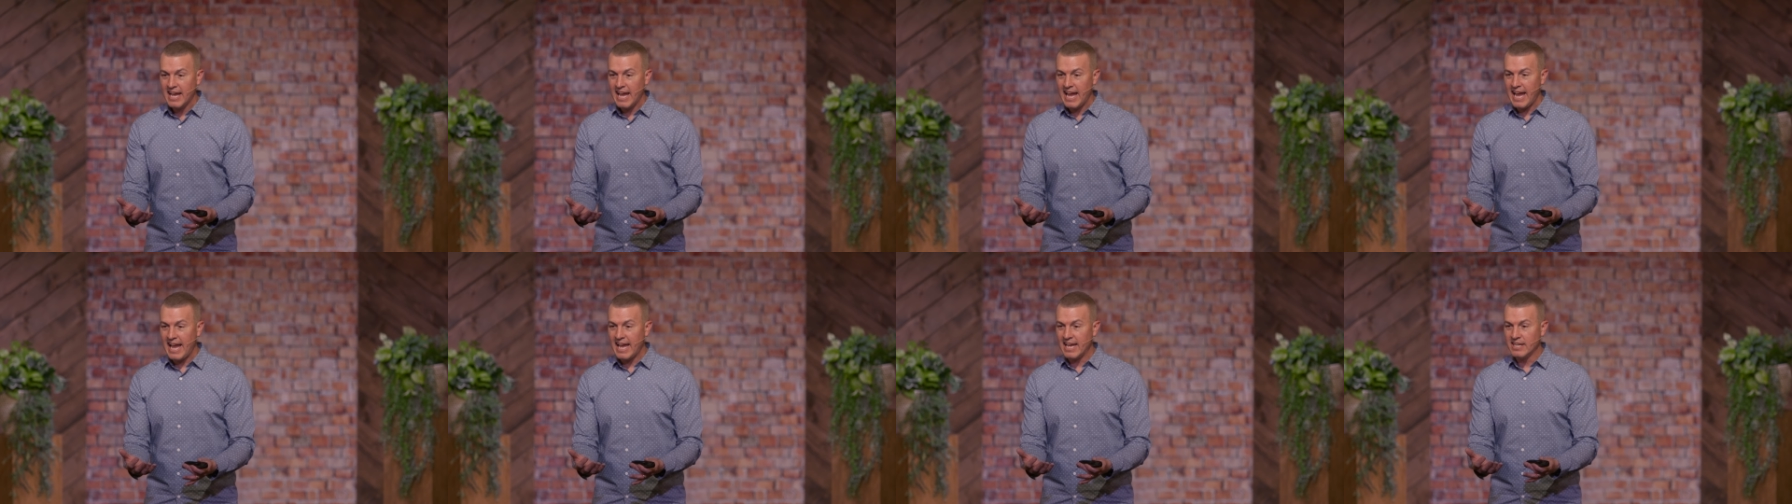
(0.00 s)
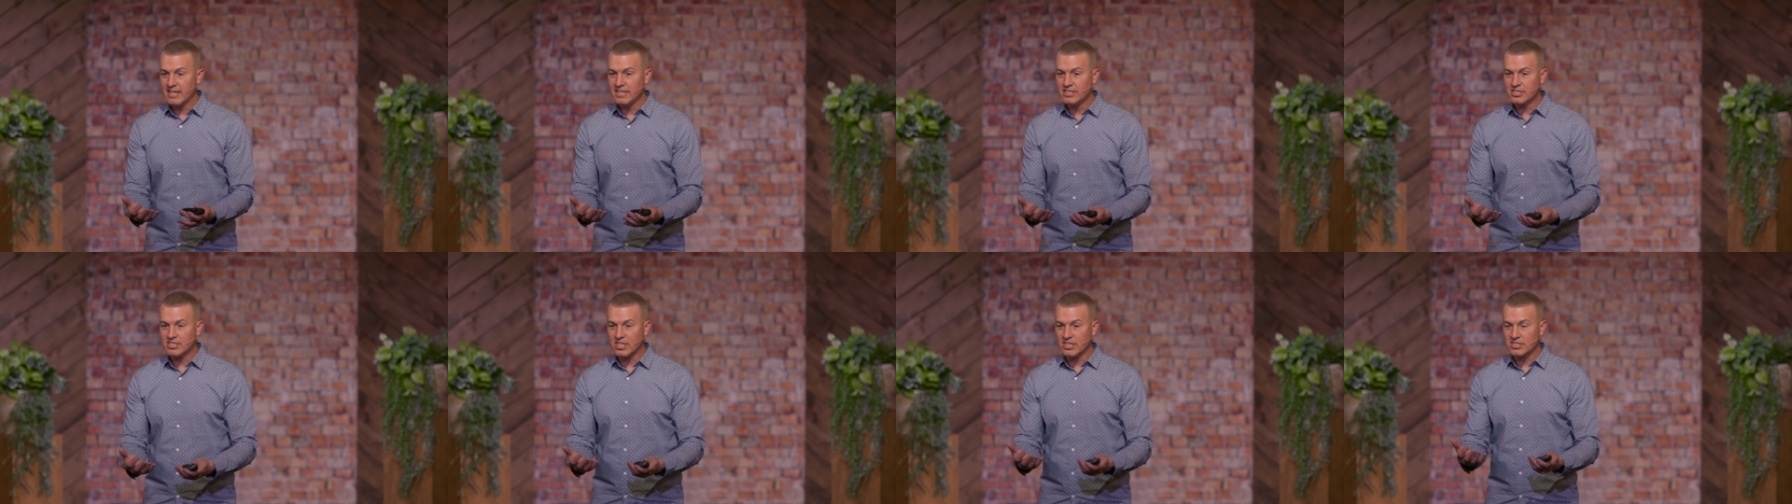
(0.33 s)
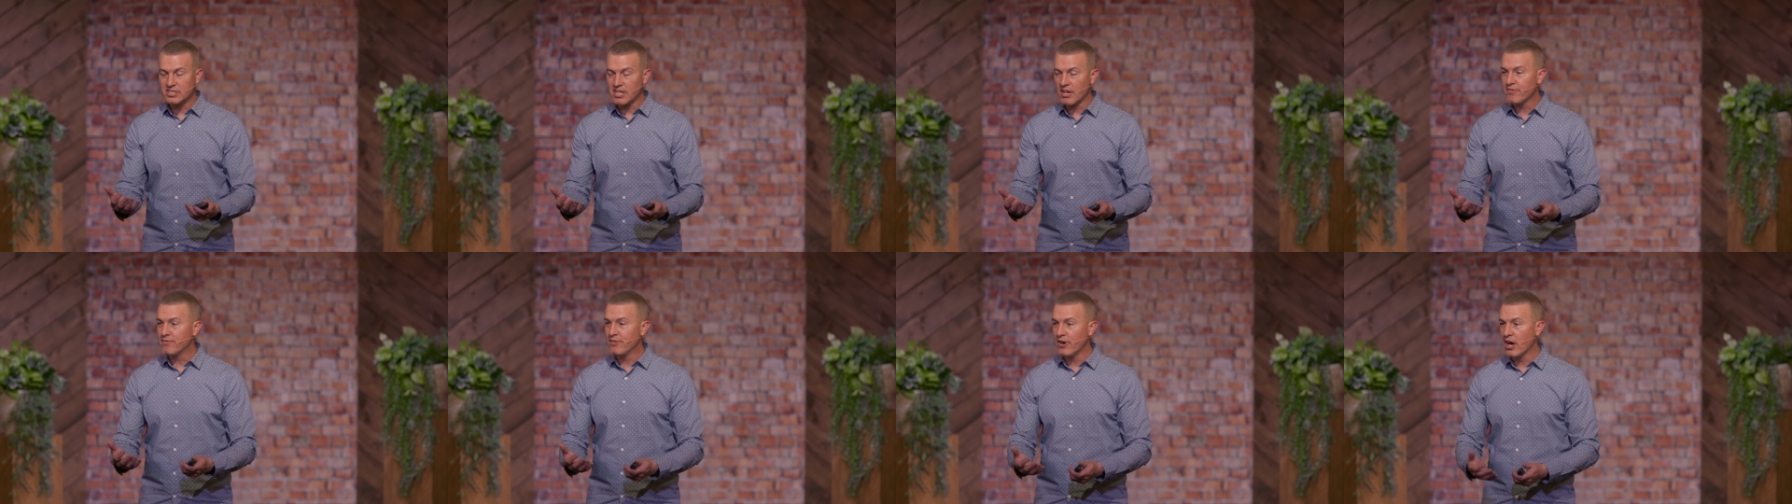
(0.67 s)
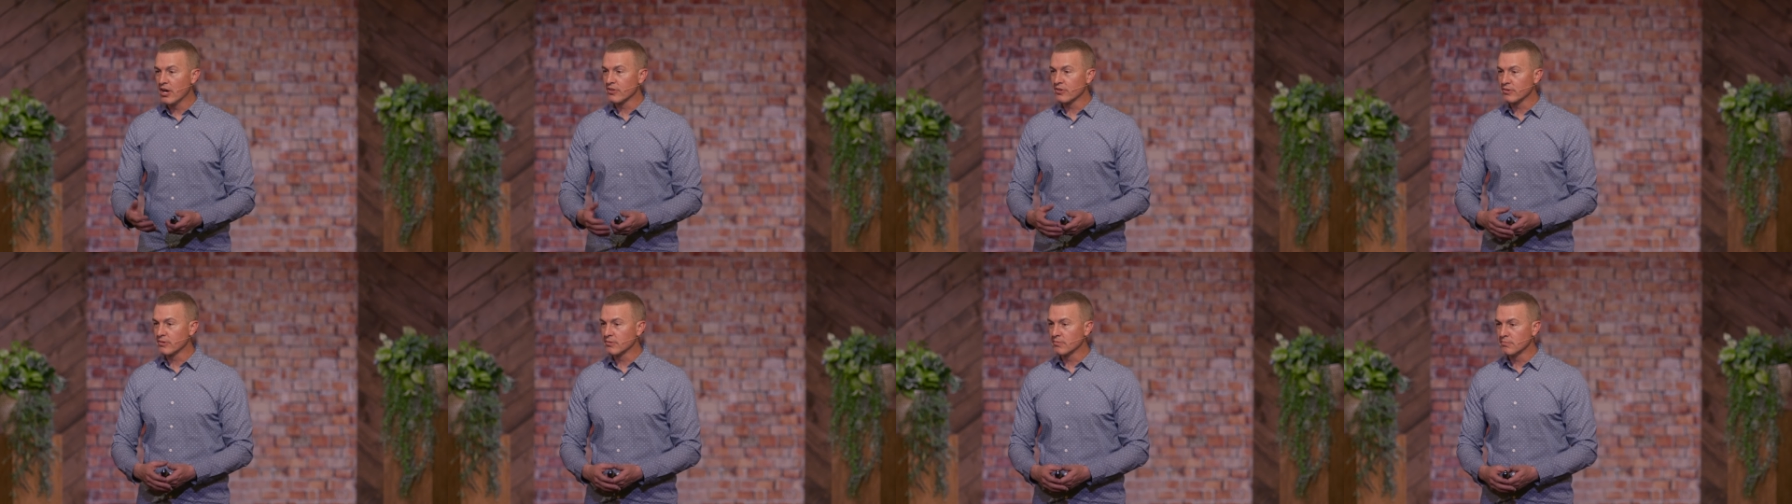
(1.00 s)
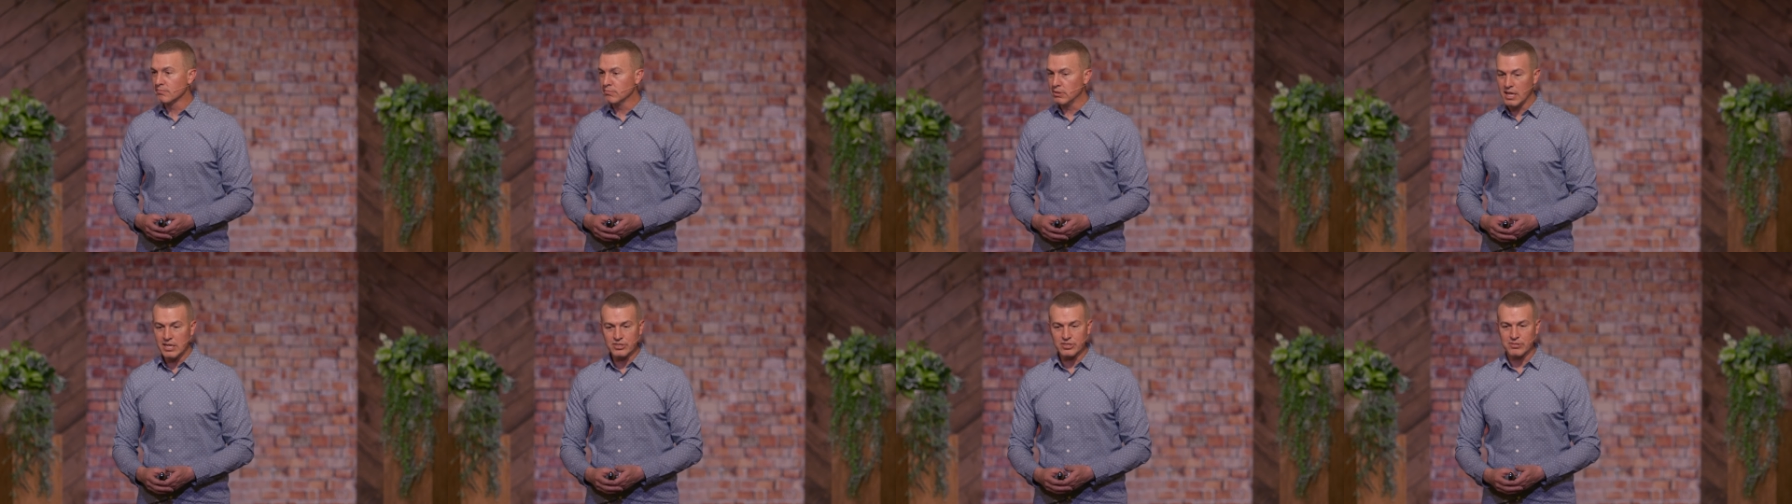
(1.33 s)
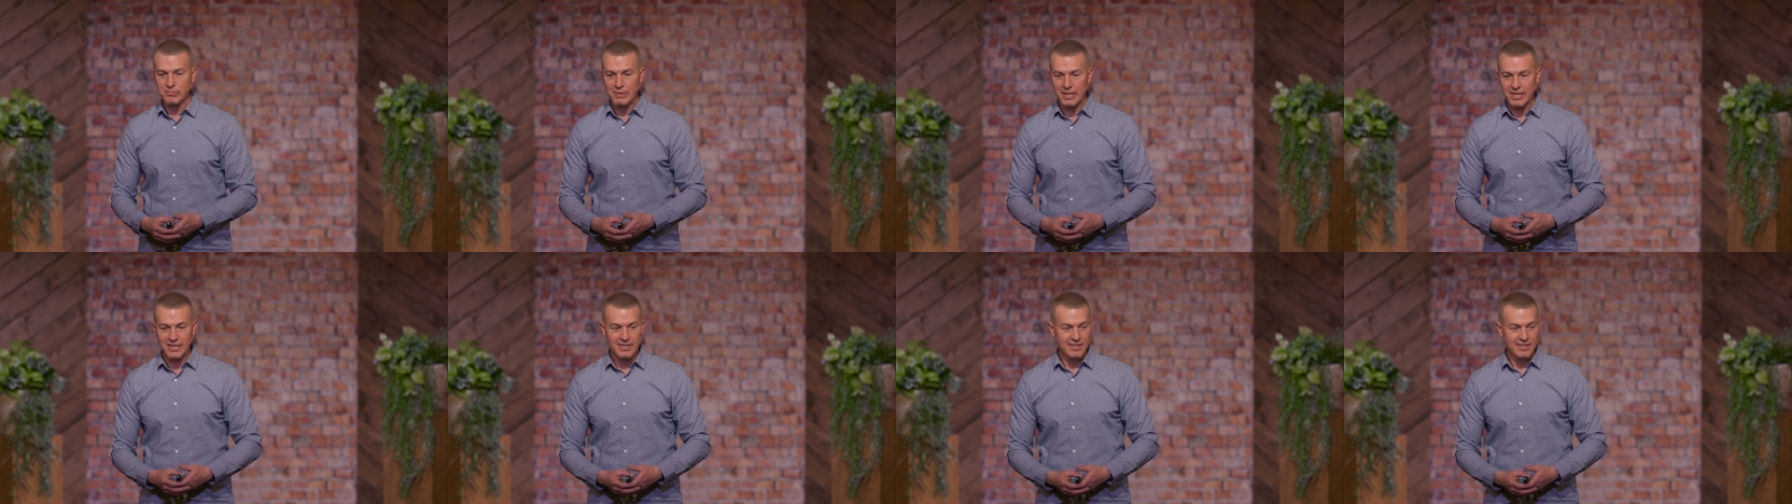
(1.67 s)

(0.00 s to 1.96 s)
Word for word: and he's going to say, Father, bless me.